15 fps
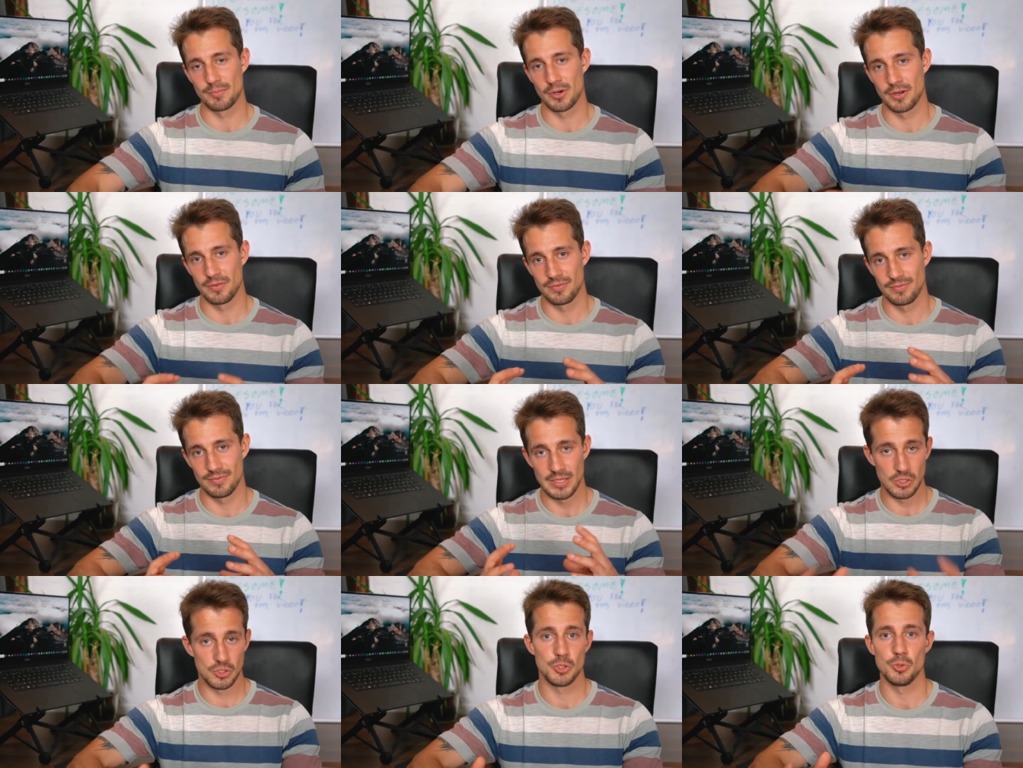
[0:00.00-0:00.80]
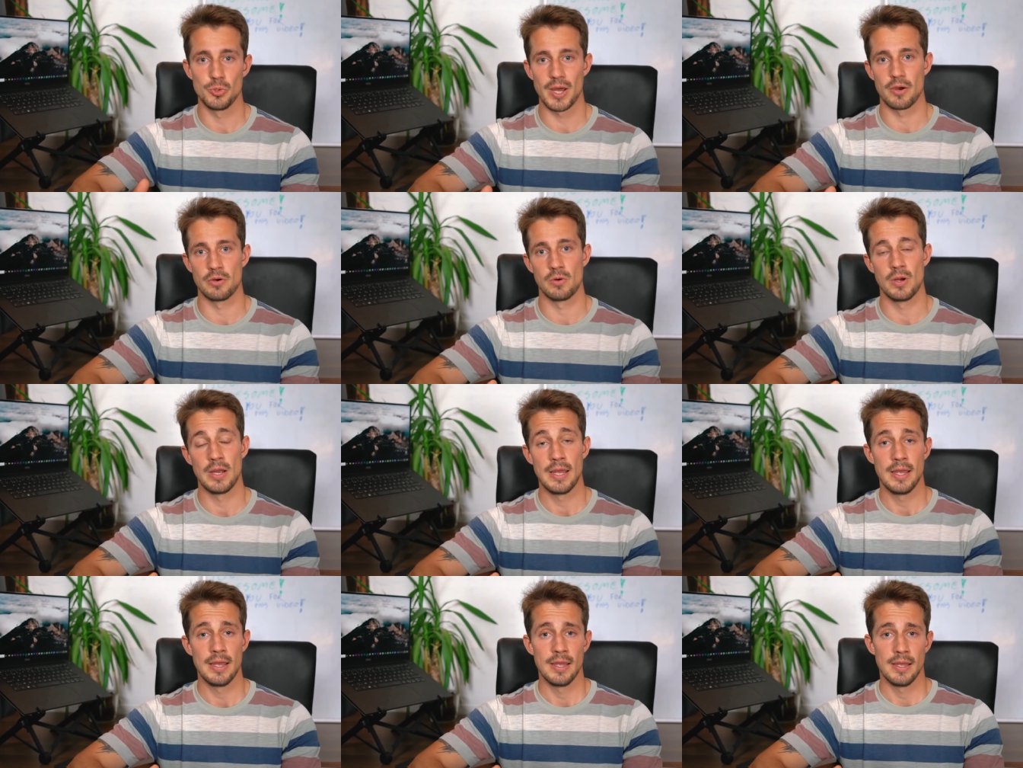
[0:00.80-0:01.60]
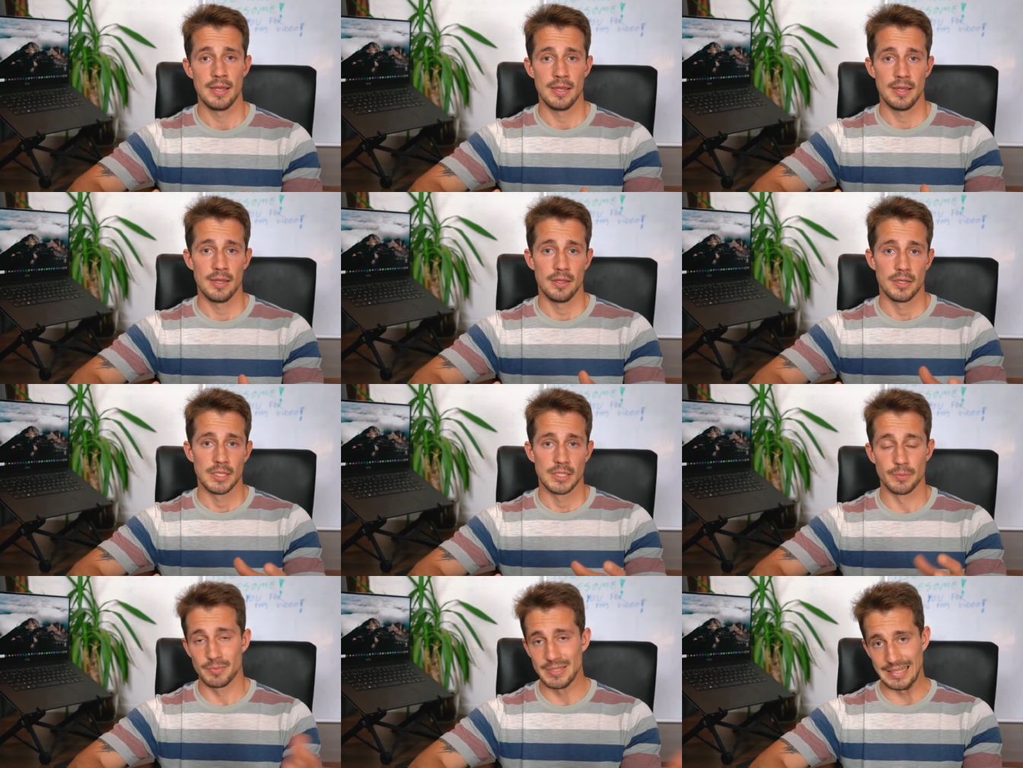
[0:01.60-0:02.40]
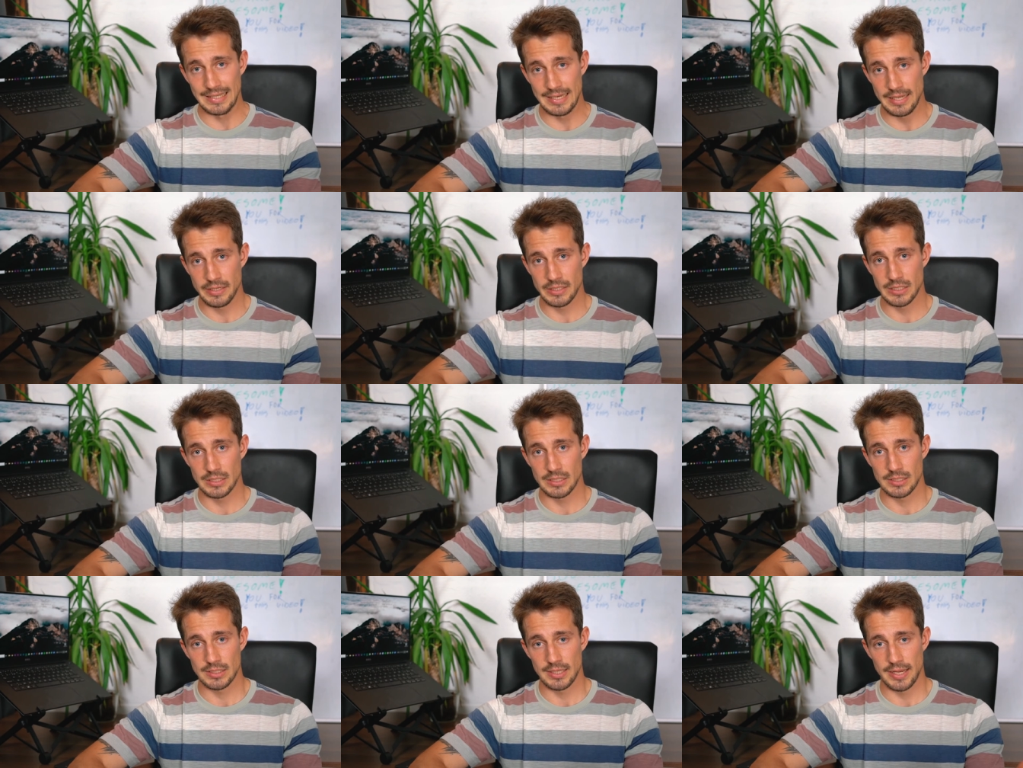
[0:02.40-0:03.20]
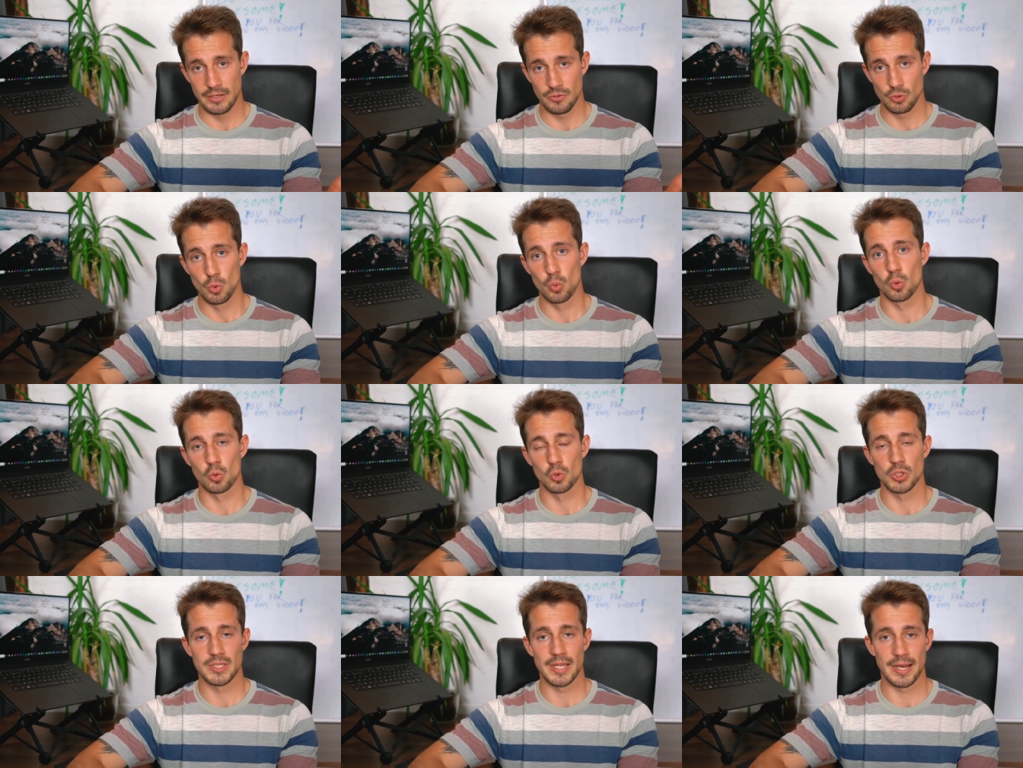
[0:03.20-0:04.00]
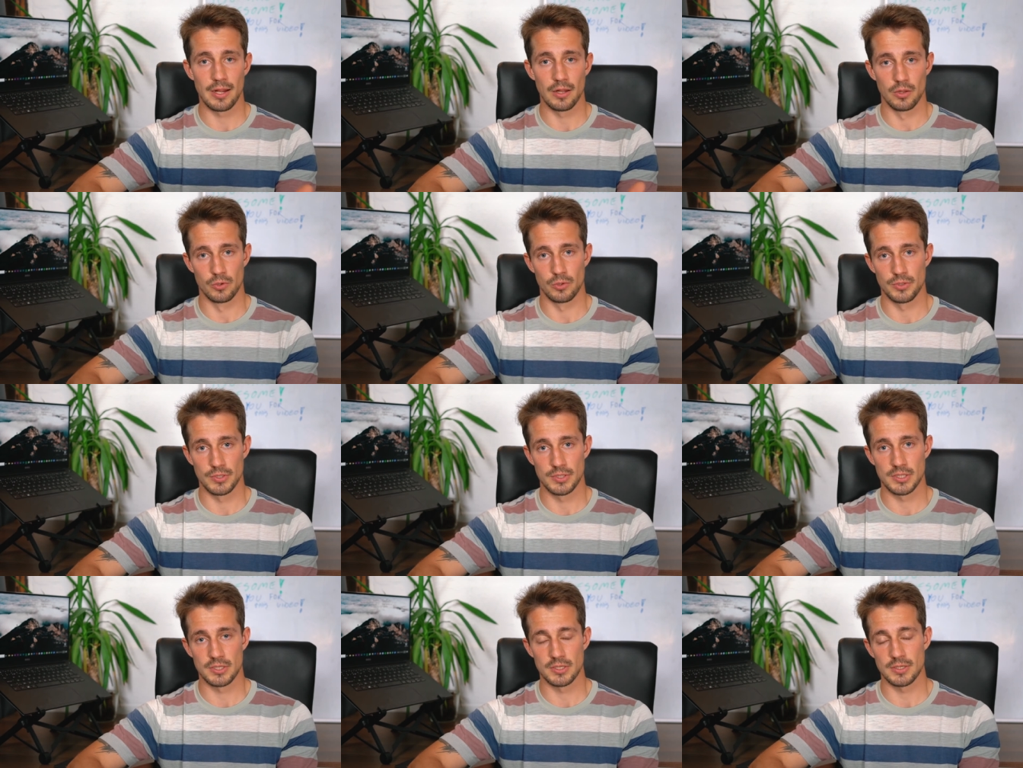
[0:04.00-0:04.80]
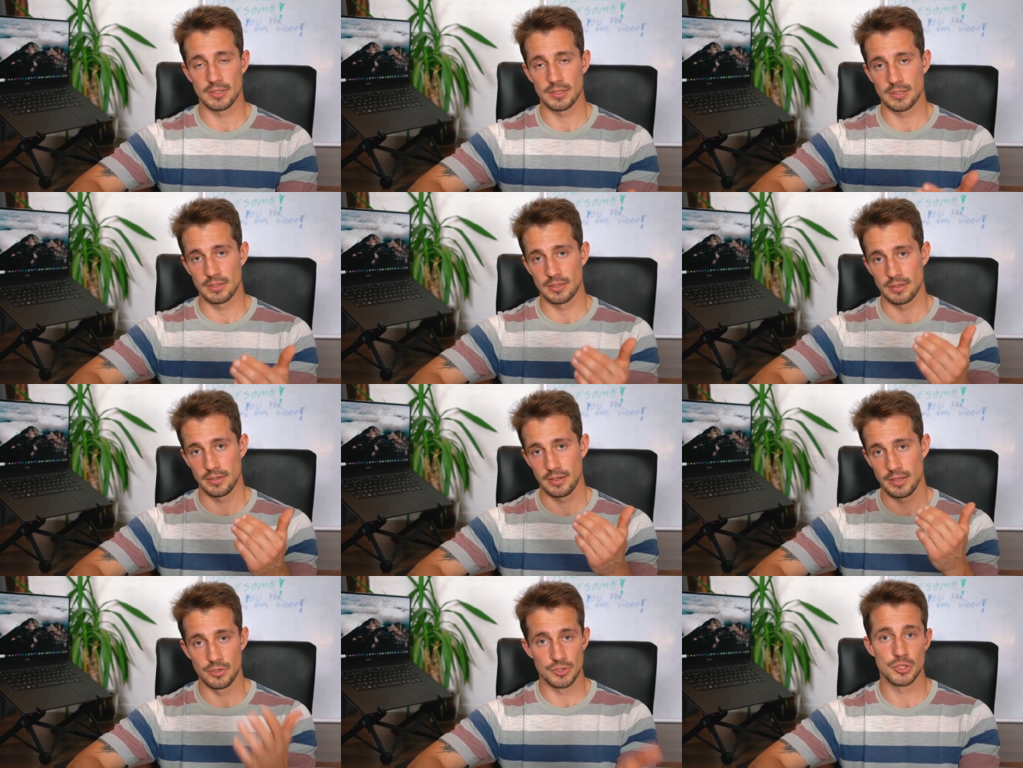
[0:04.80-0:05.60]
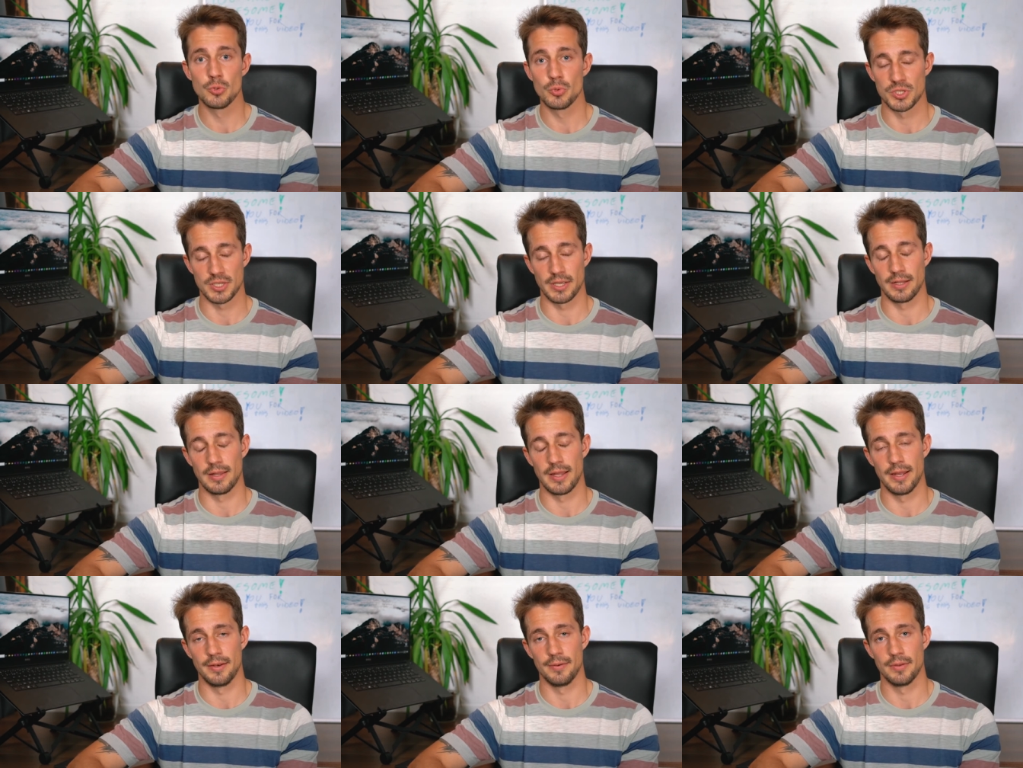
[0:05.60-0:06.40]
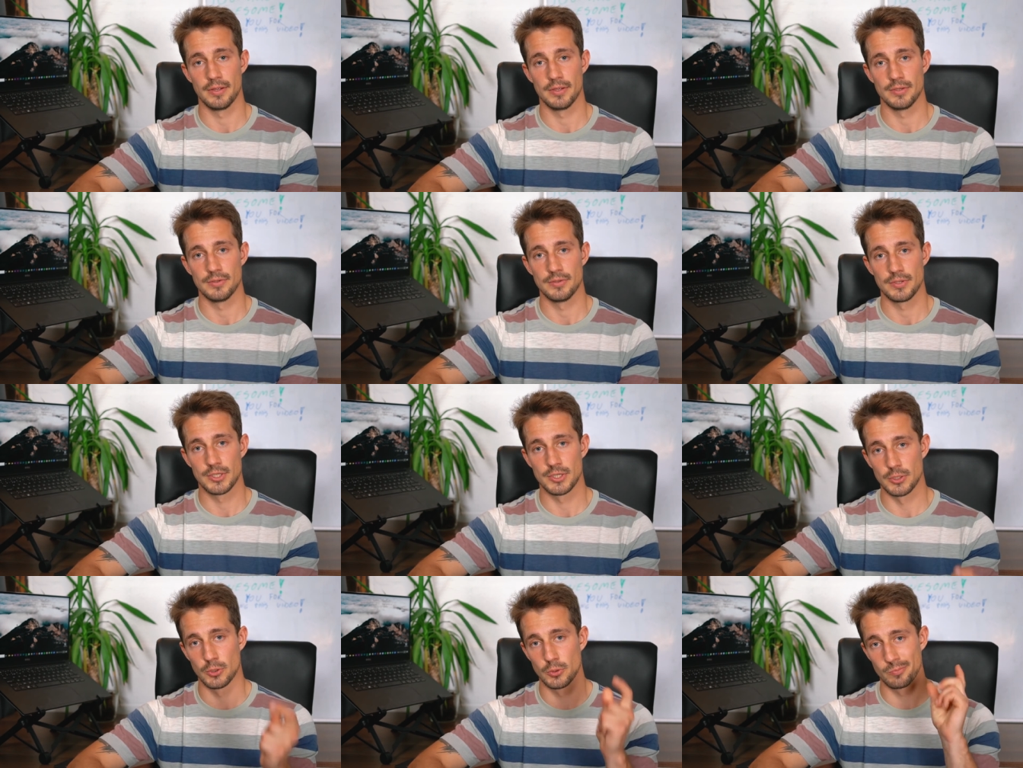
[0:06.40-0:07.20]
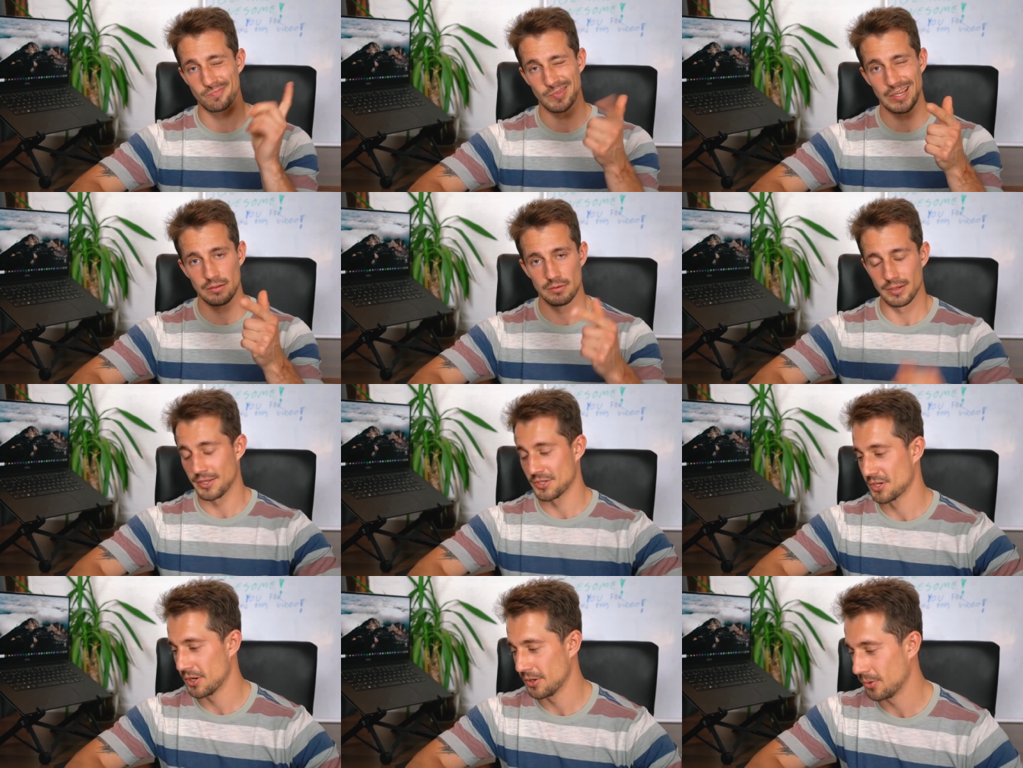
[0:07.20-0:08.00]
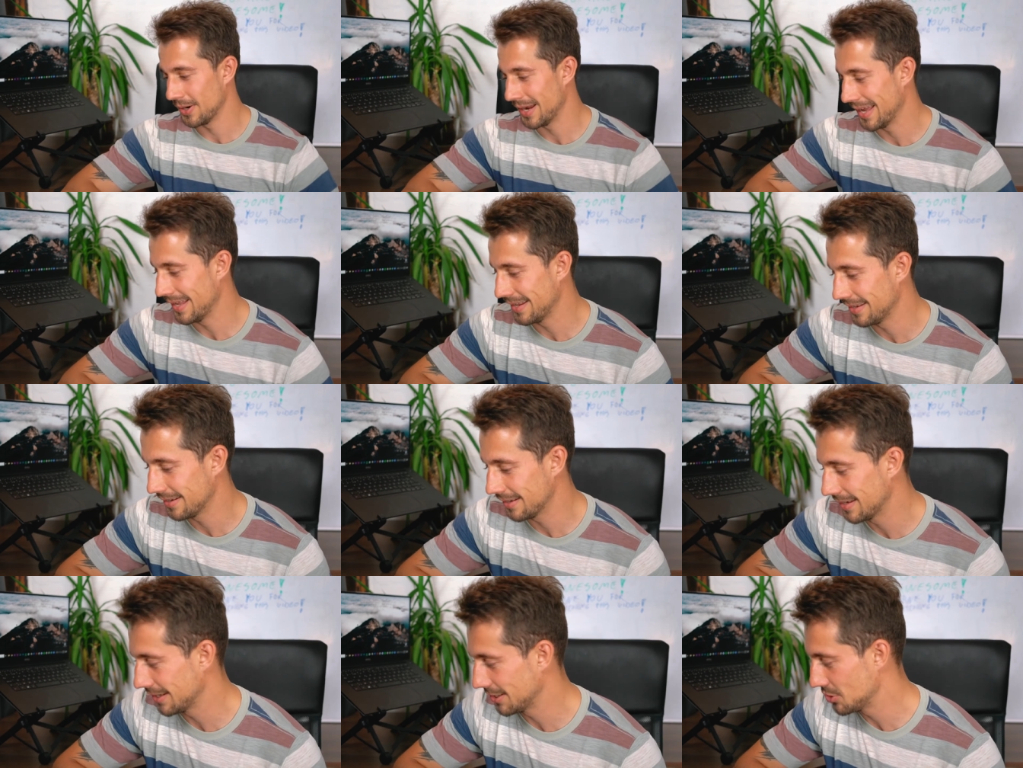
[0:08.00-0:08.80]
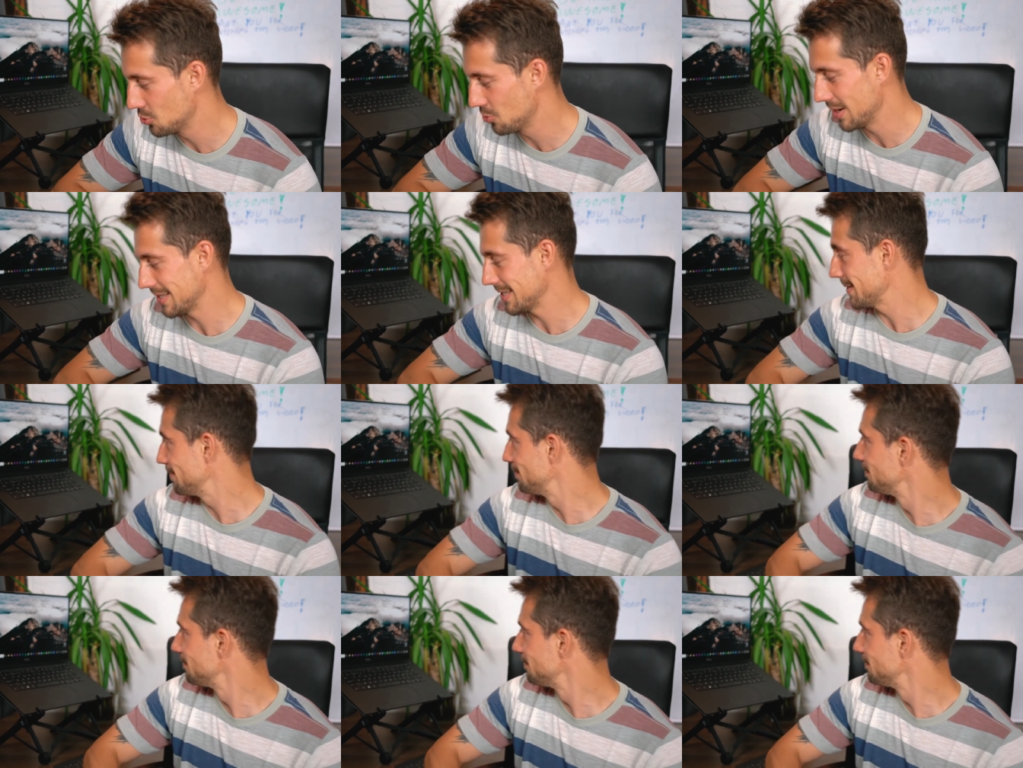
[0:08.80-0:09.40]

I'm gonna teach you now some techniques and tools that I learned uh, in Suicide Line. So let's go and get to it.